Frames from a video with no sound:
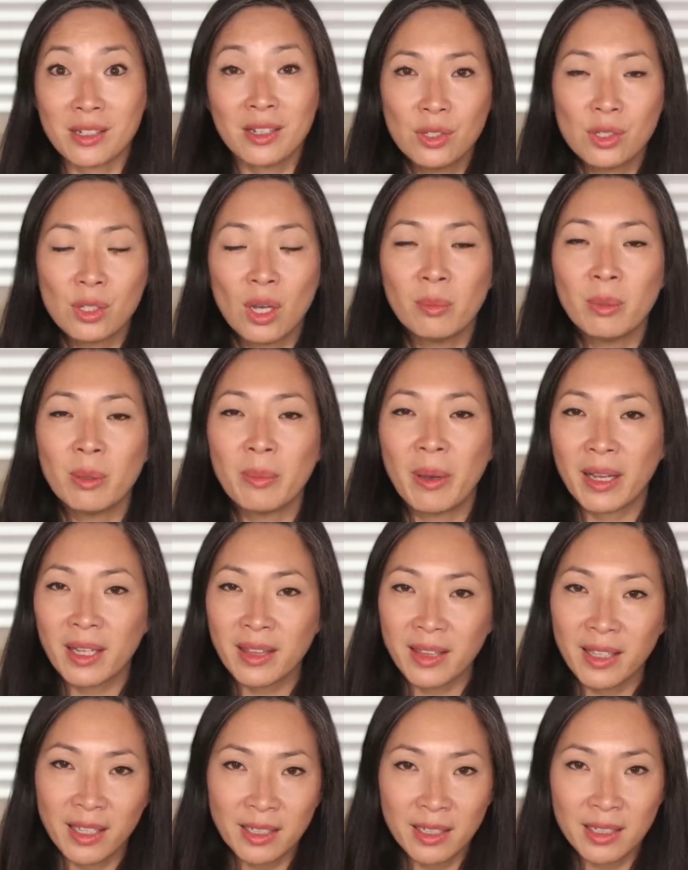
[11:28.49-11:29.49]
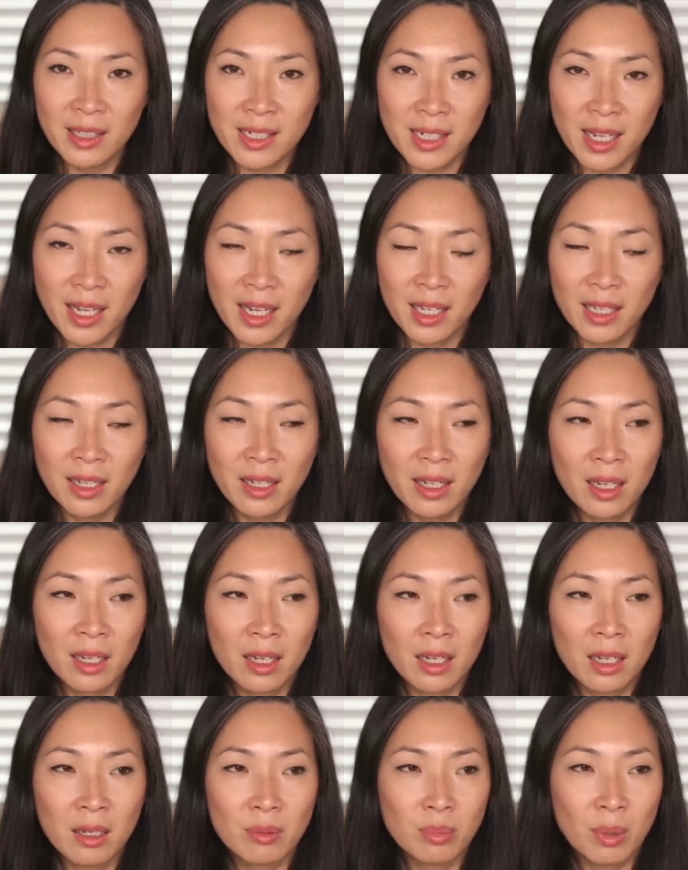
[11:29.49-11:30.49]
So I'll be back at the end of the day,
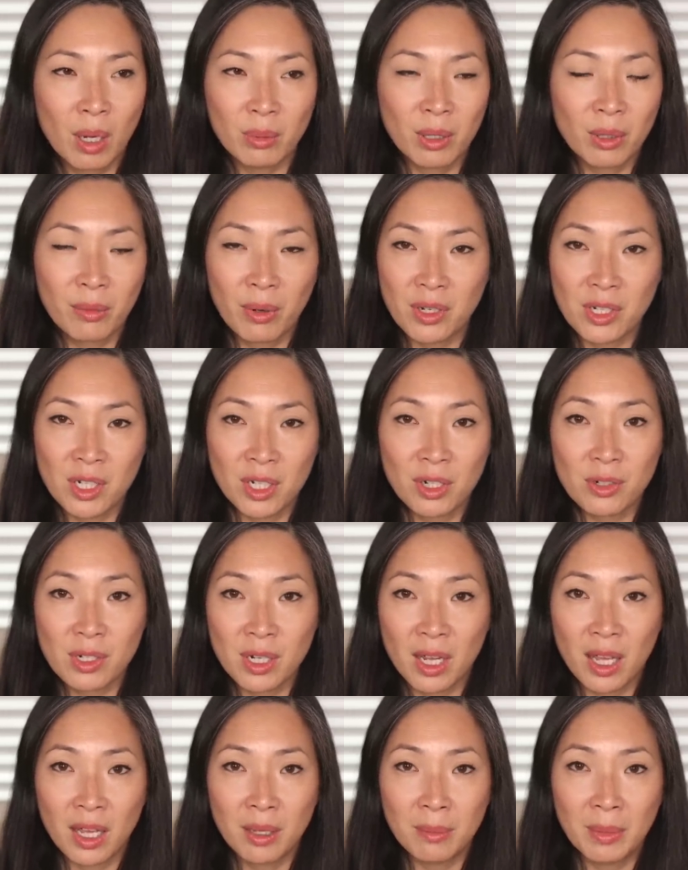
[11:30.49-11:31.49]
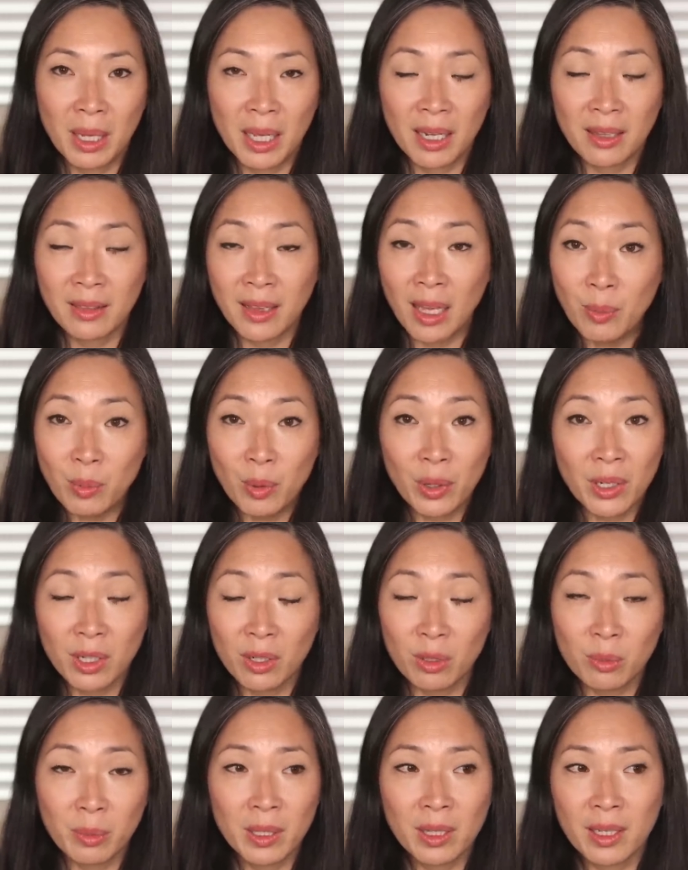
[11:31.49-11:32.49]
uh, probably around dinner time. And at that point,
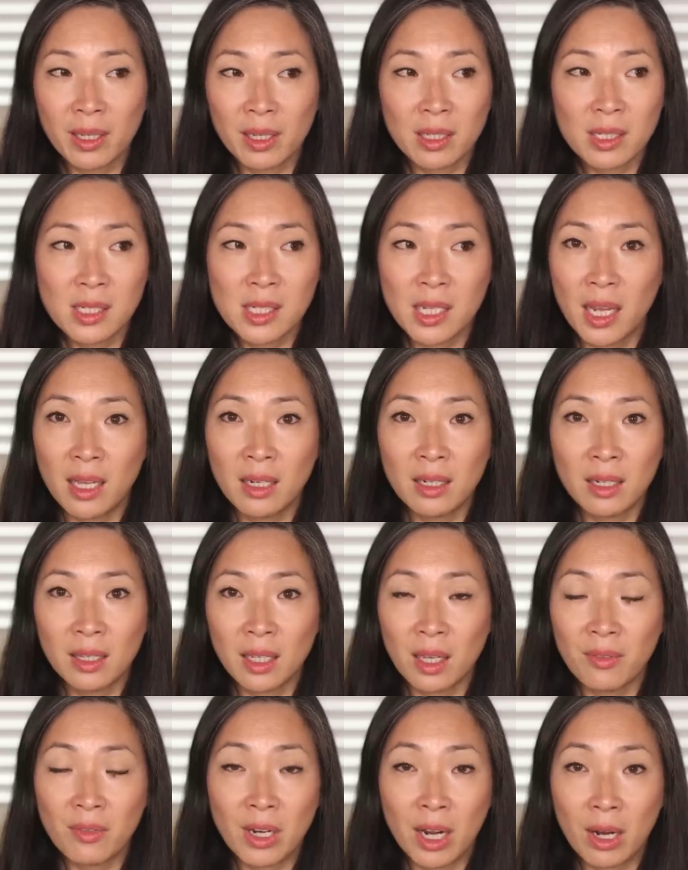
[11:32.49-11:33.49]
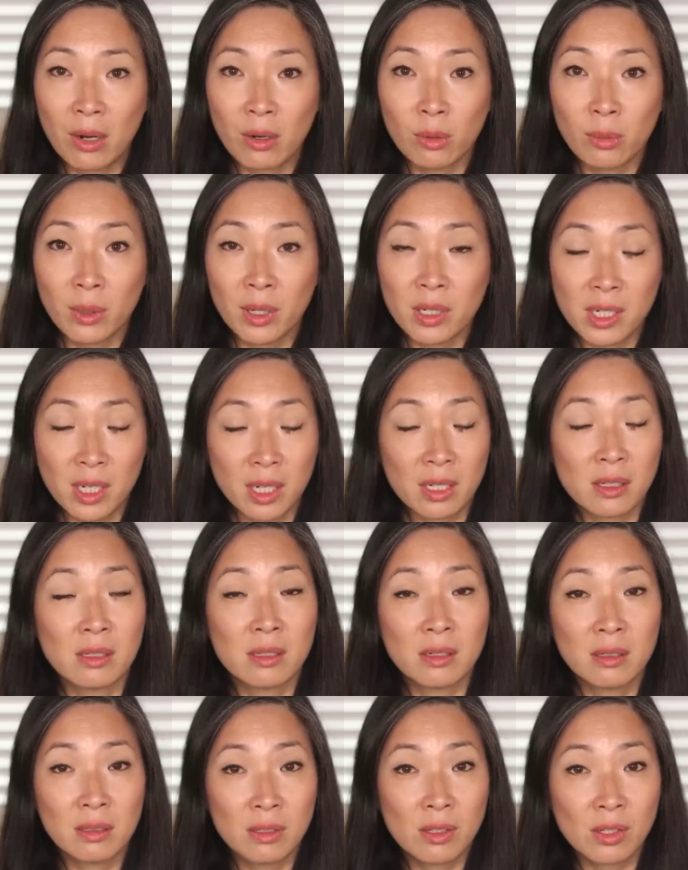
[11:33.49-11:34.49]
it'll be like a 10, 11 hour wear test.